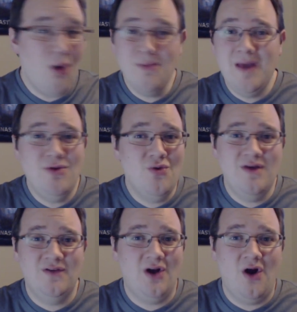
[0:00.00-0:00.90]
or maybe you
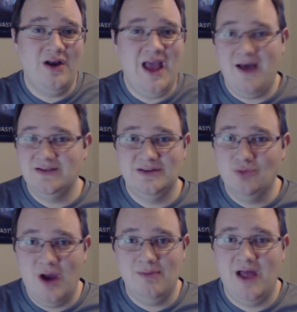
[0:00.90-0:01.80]
even already have
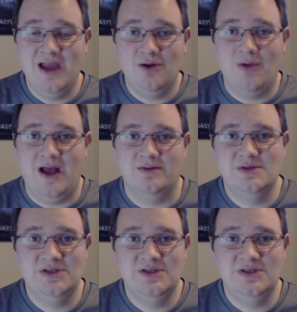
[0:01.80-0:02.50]
some RAM lying around.